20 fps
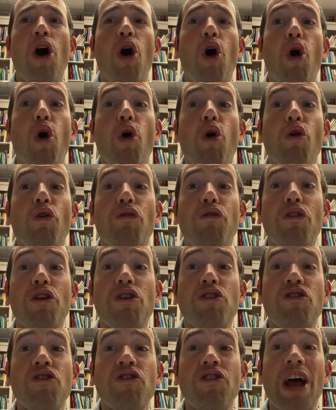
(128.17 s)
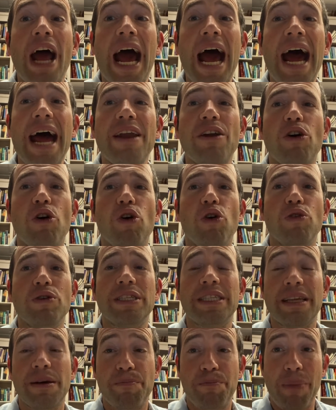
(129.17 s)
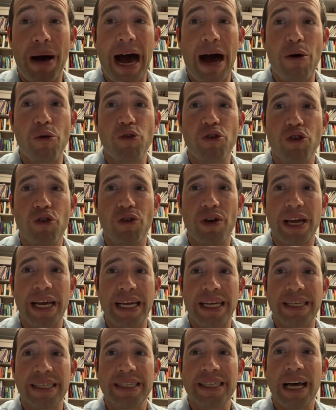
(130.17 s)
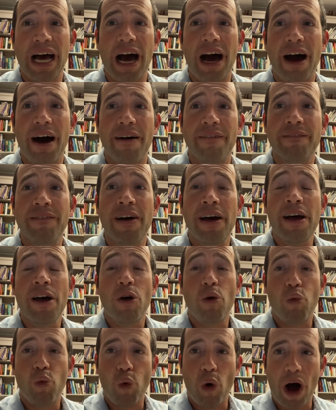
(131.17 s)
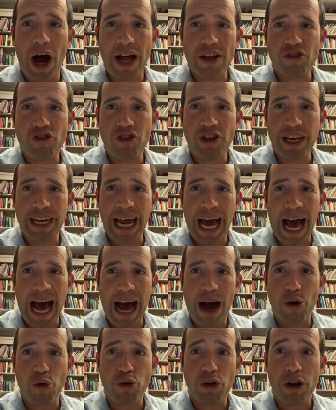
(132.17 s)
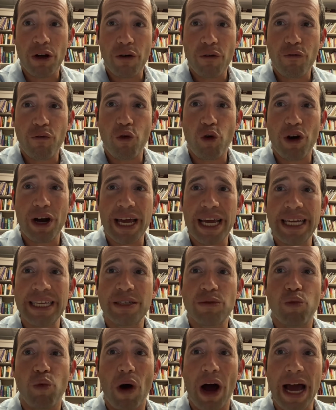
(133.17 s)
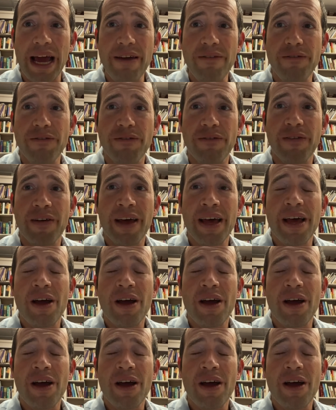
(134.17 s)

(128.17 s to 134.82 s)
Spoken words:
overshadows the boundaries of watching out for his wife.